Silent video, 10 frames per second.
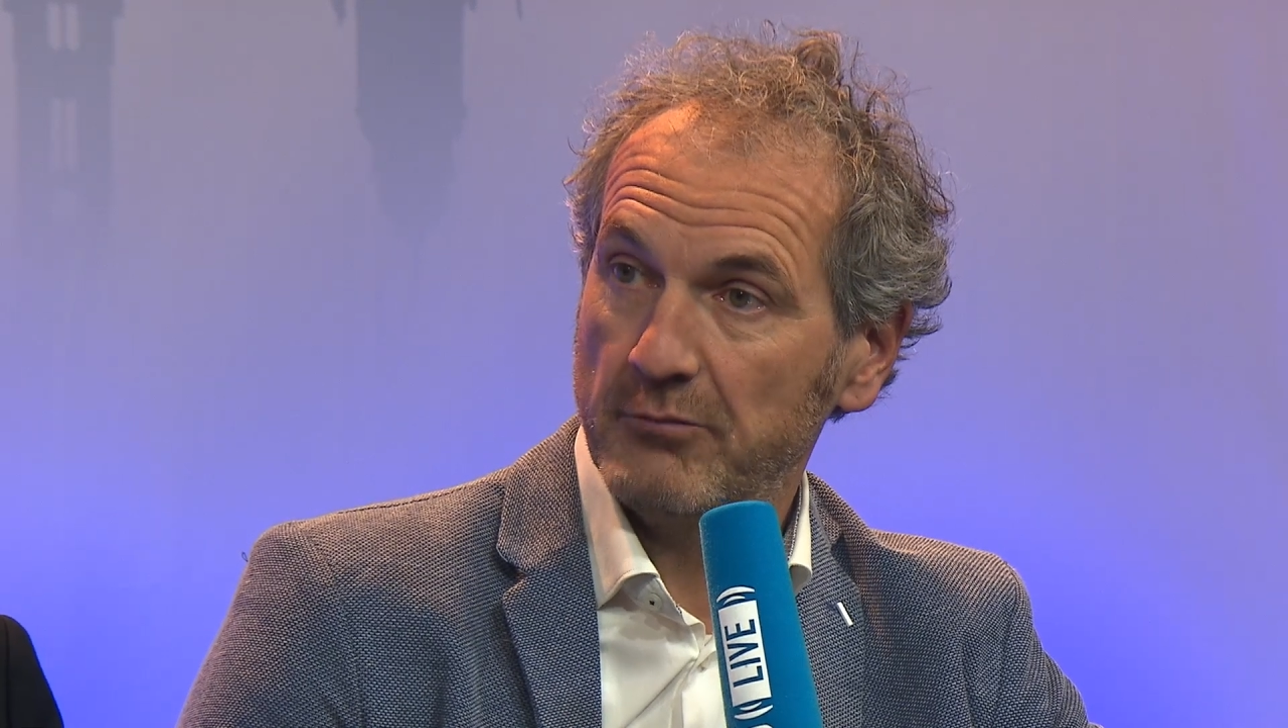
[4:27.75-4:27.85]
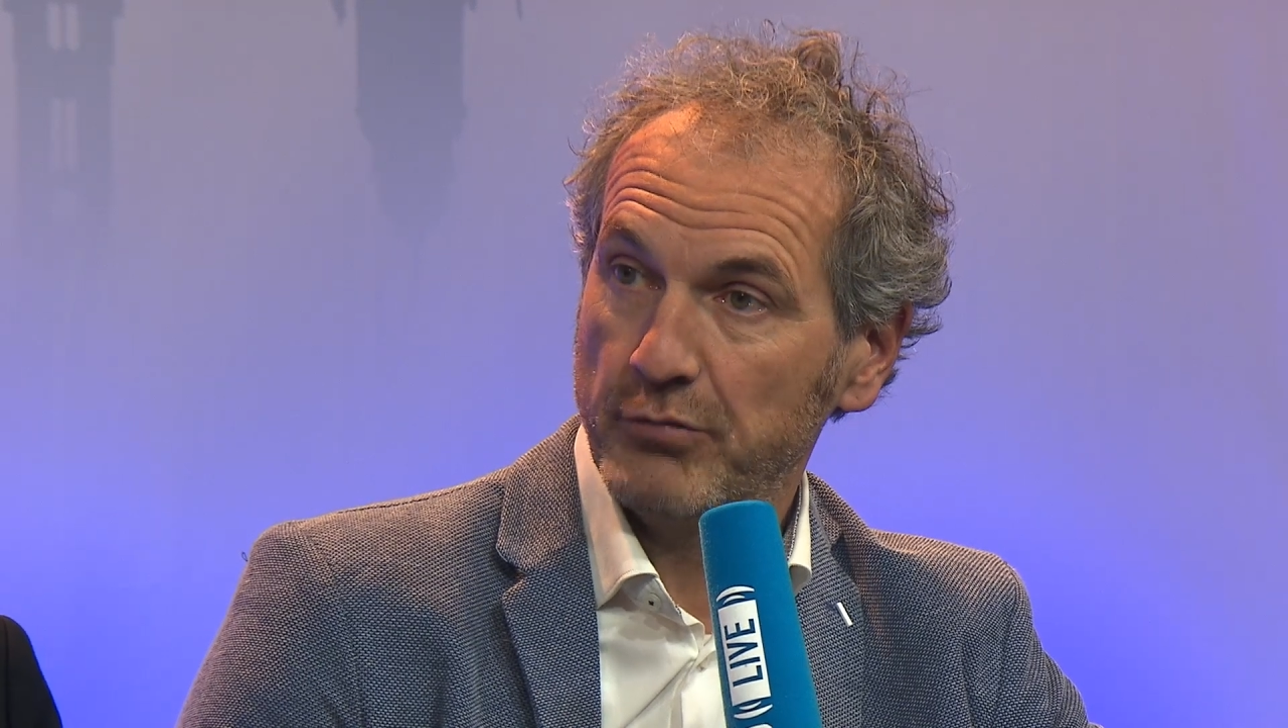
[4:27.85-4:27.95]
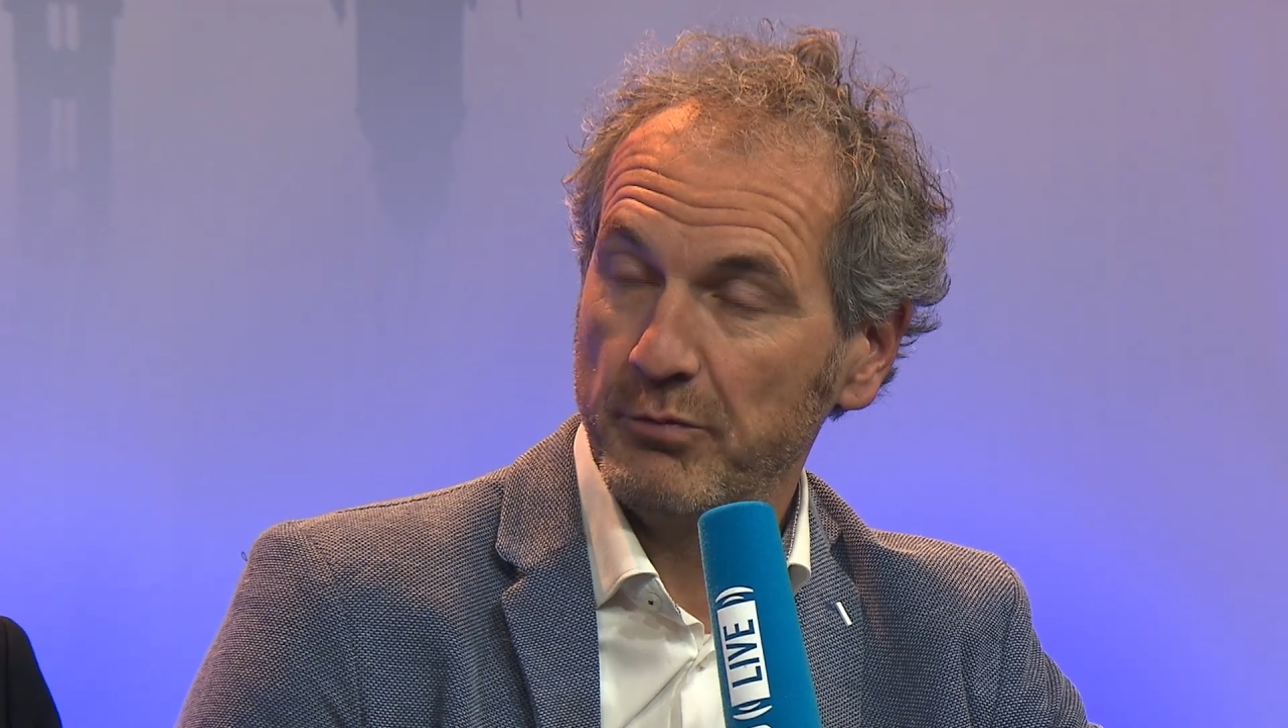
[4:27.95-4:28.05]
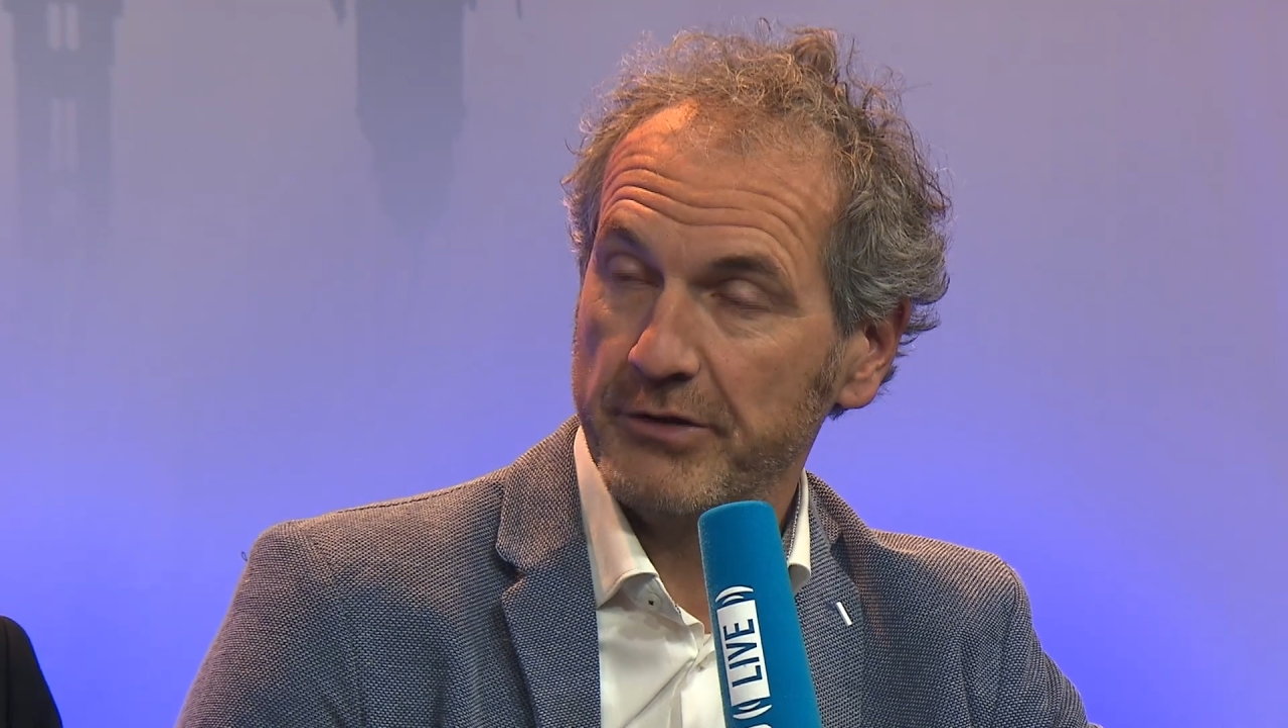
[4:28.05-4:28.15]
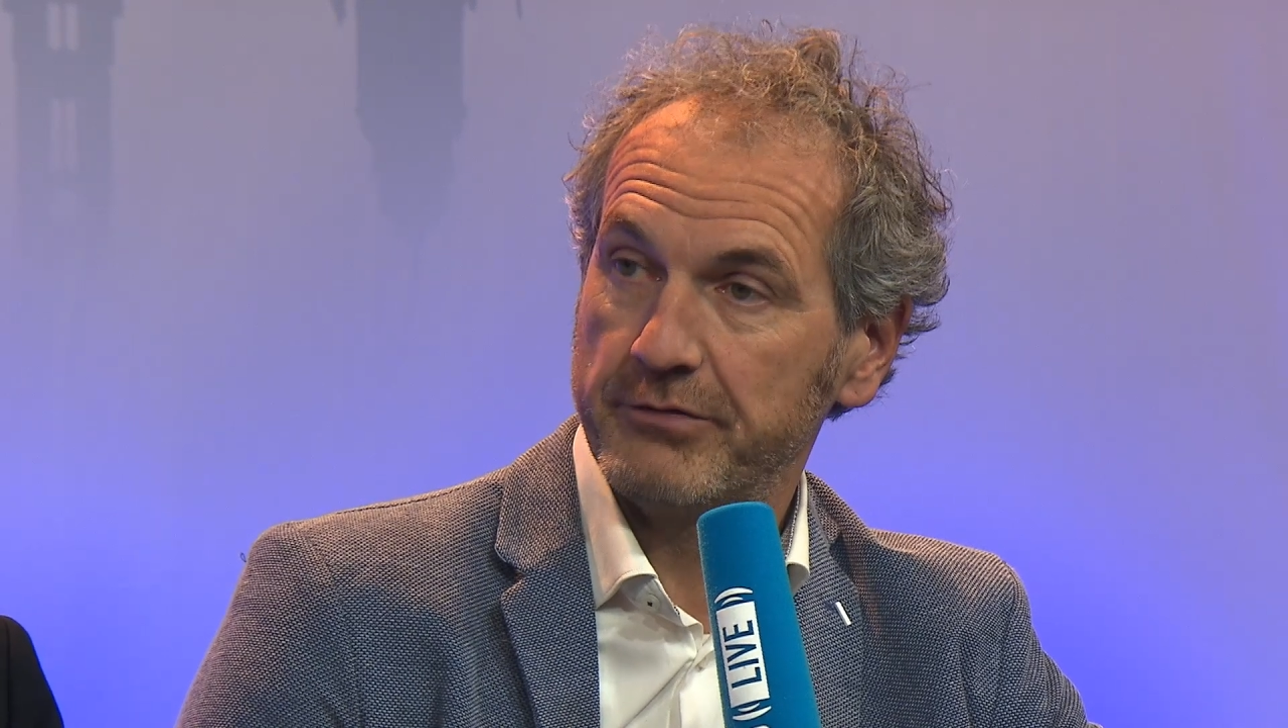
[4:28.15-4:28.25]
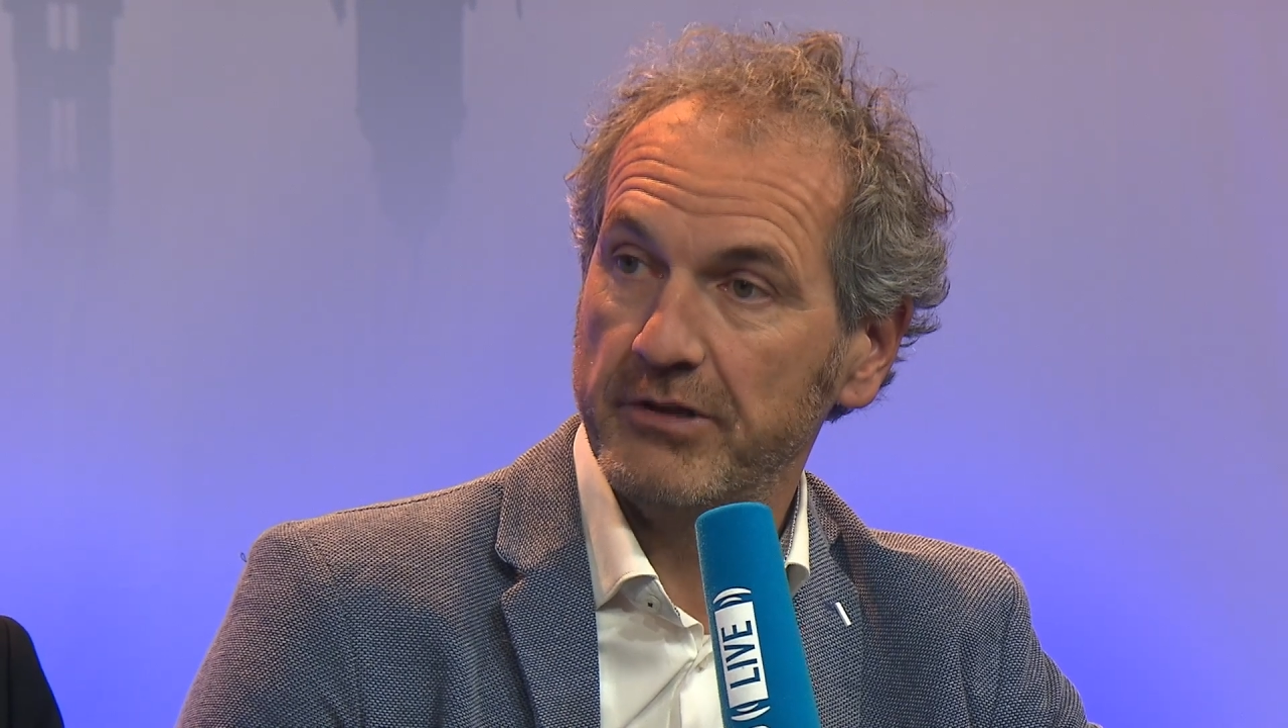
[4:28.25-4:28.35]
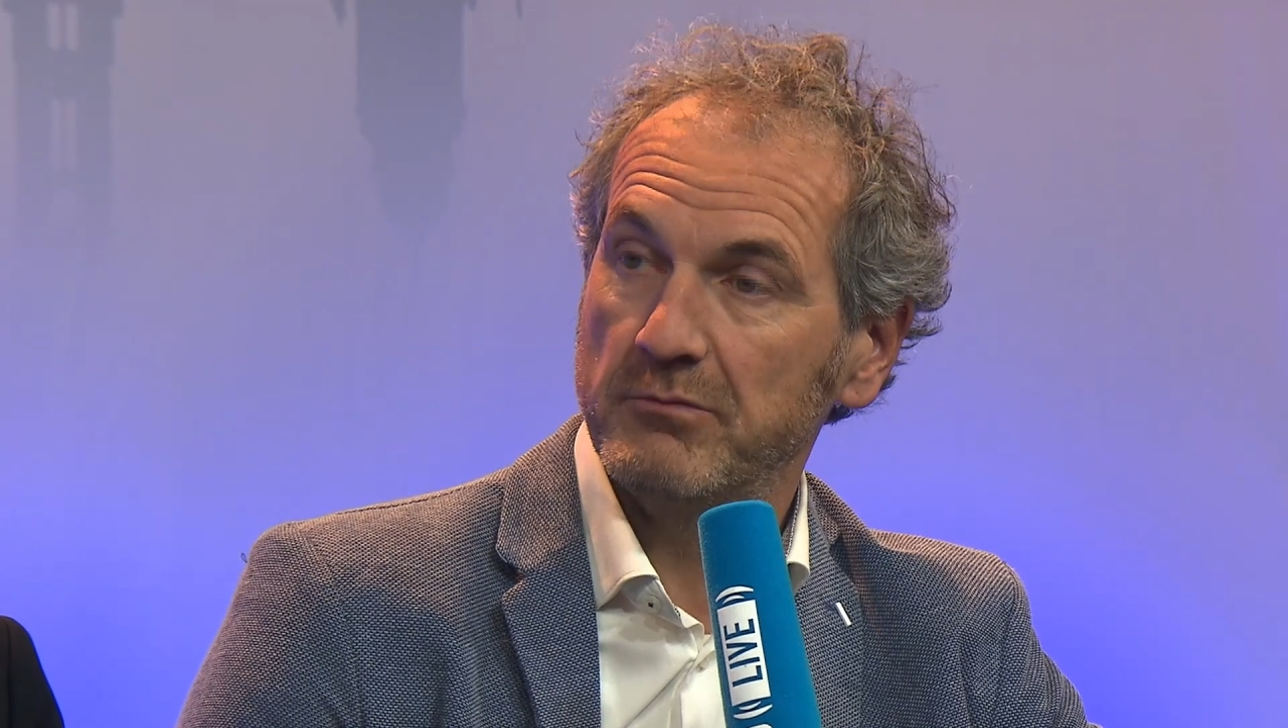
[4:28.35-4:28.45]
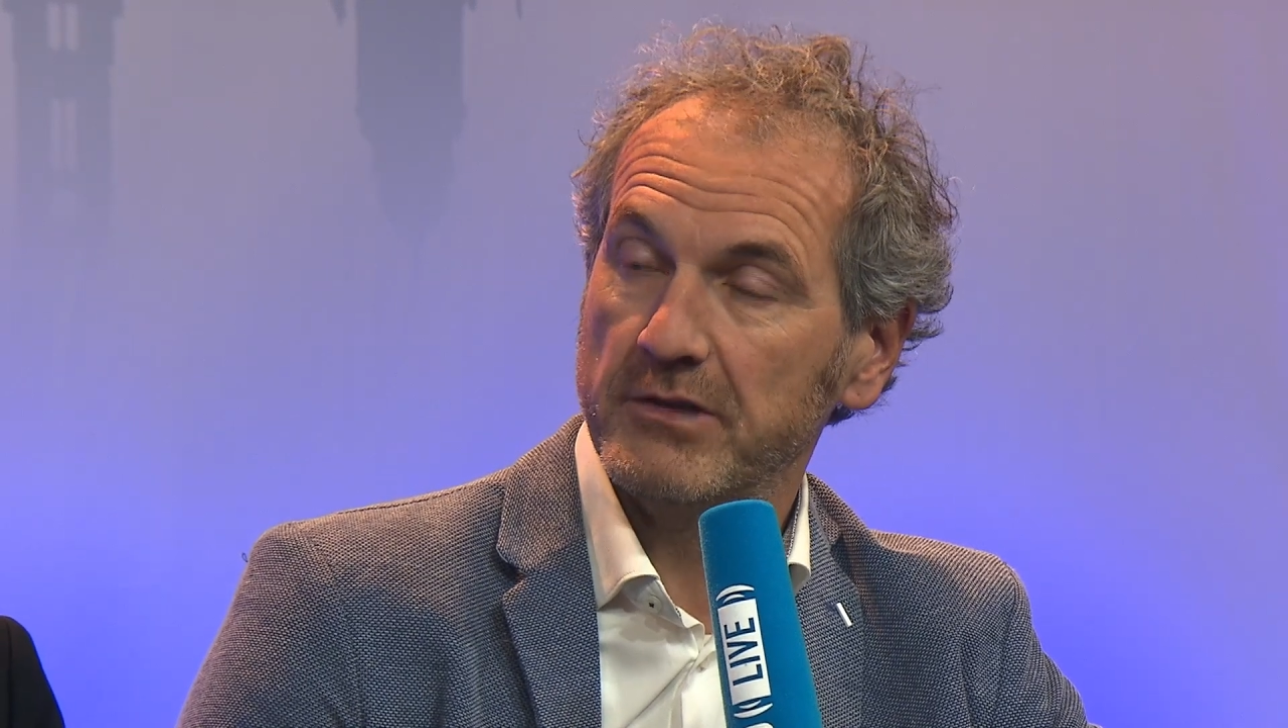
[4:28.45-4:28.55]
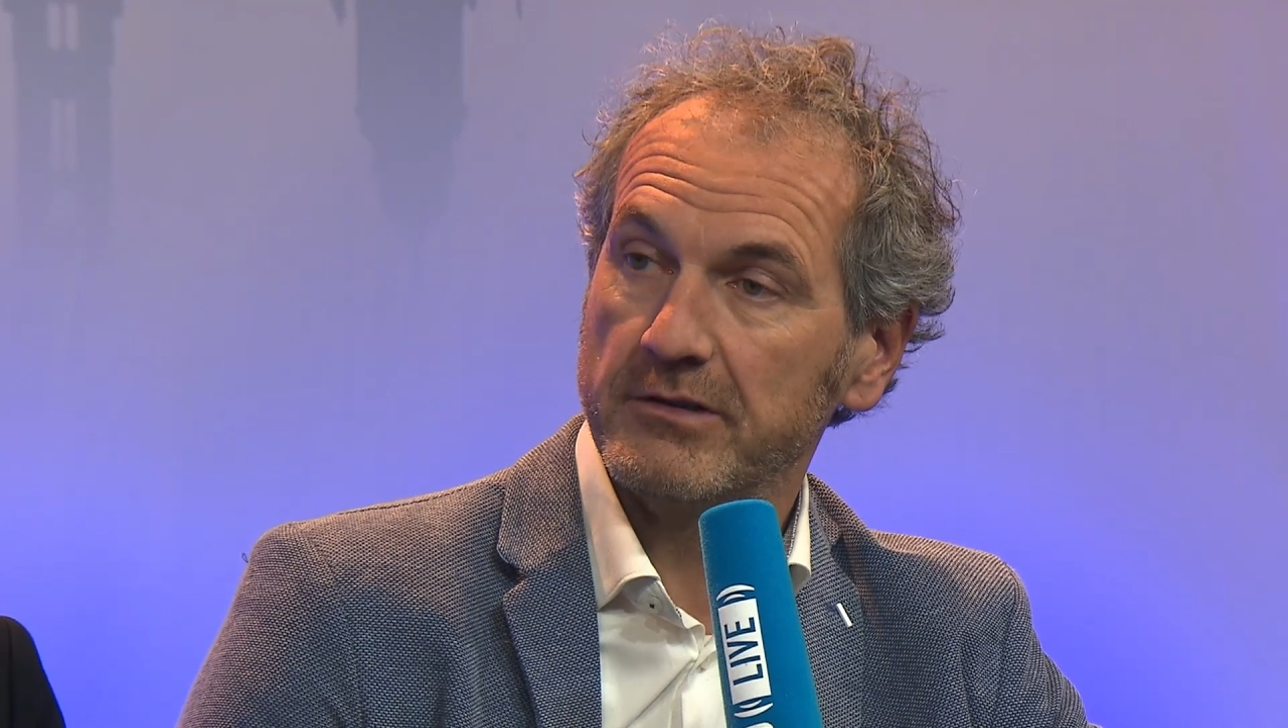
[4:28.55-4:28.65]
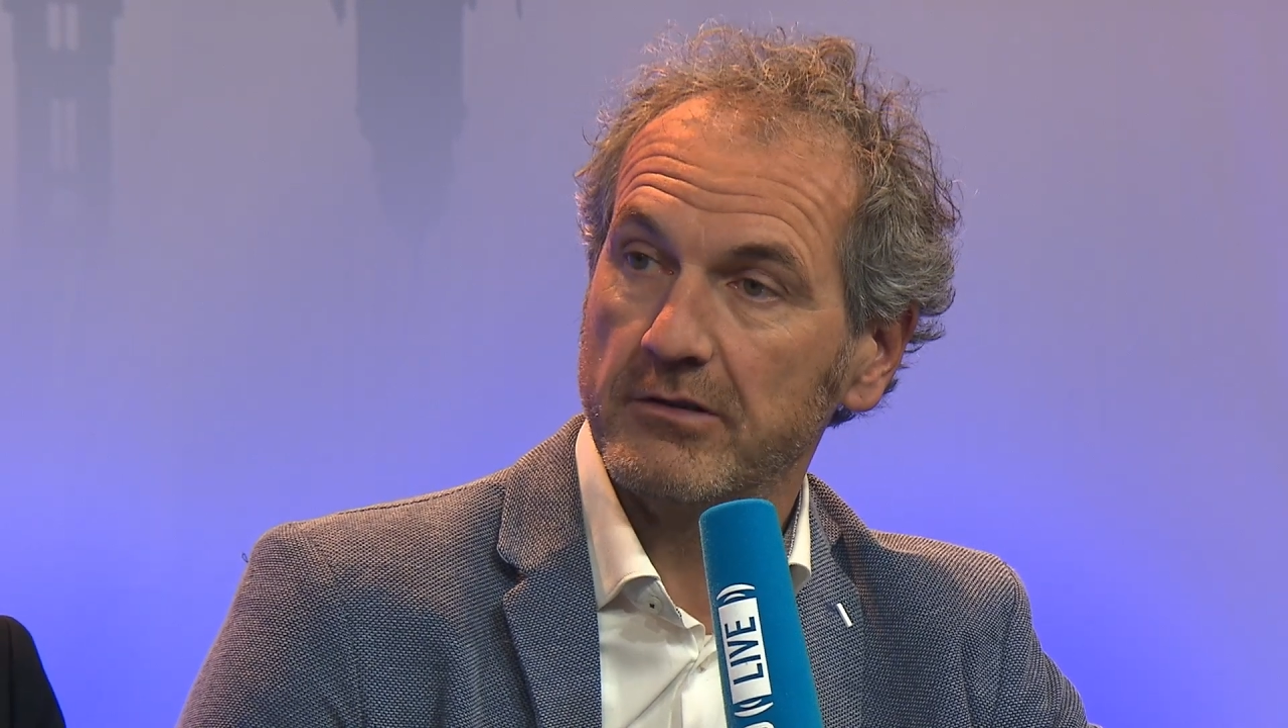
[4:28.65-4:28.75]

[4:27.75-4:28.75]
proper treatment